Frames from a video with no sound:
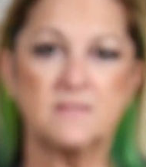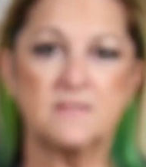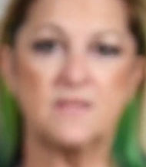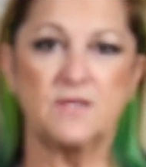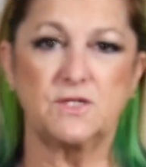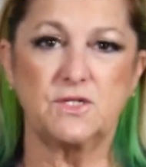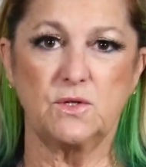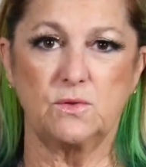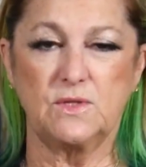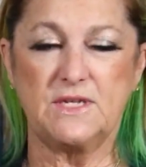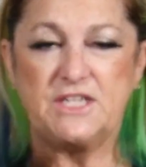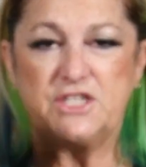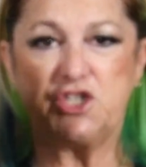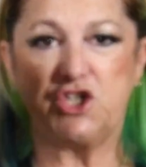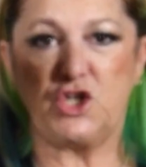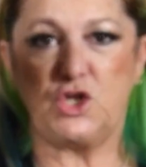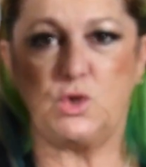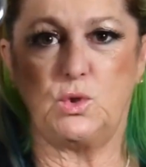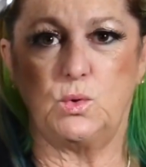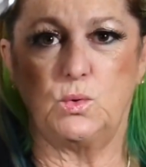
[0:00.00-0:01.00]
There's only
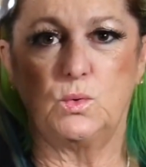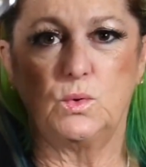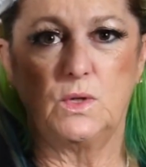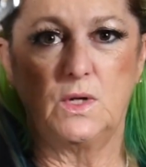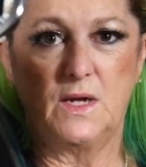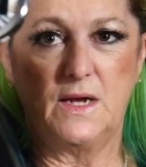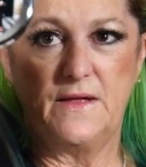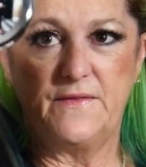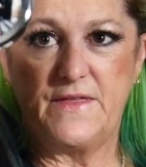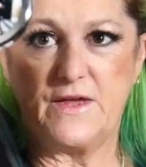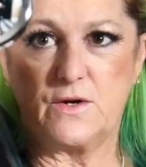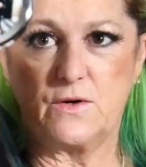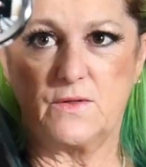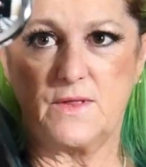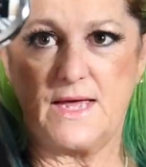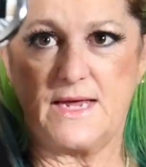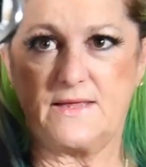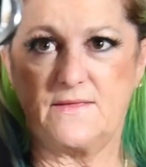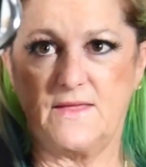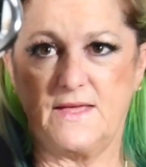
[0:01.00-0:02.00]
two that are
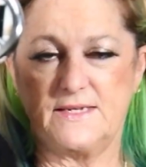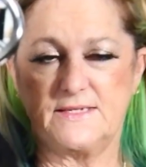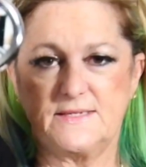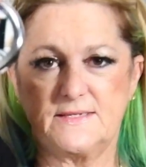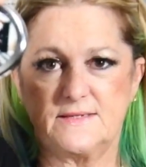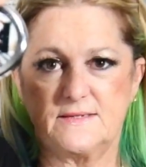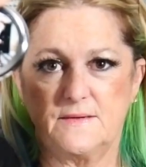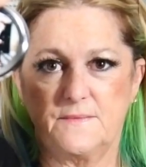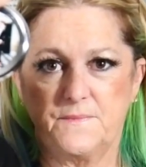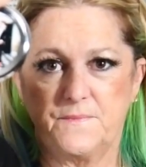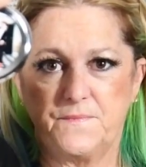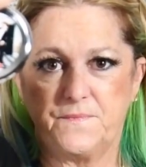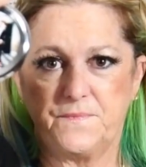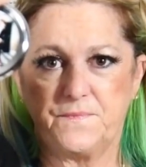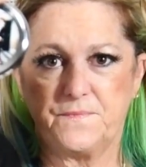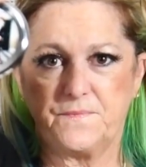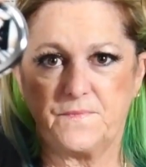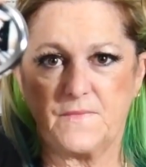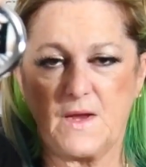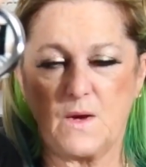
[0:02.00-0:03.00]
like this
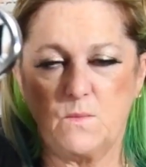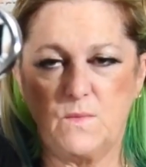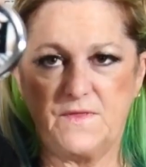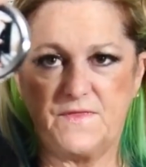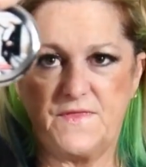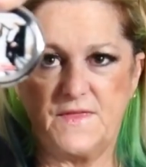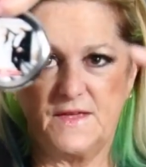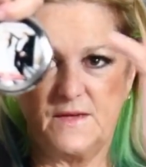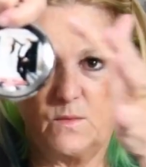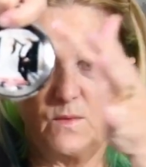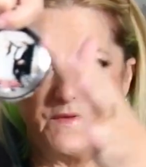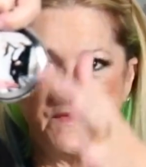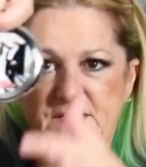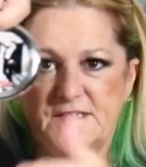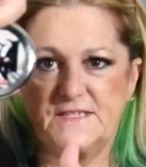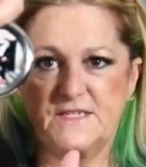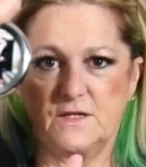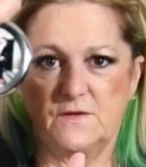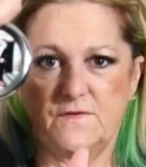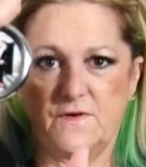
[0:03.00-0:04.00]
with the
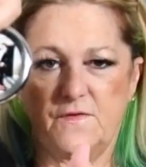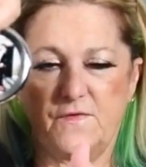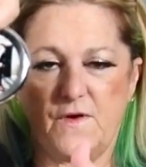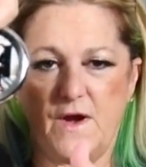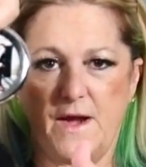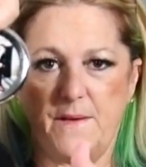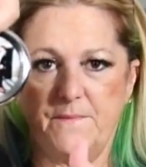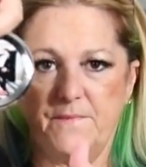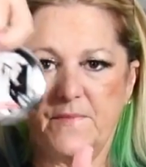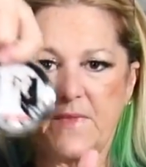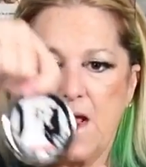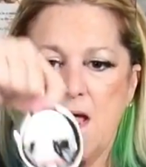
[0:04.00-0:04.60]
silver frame.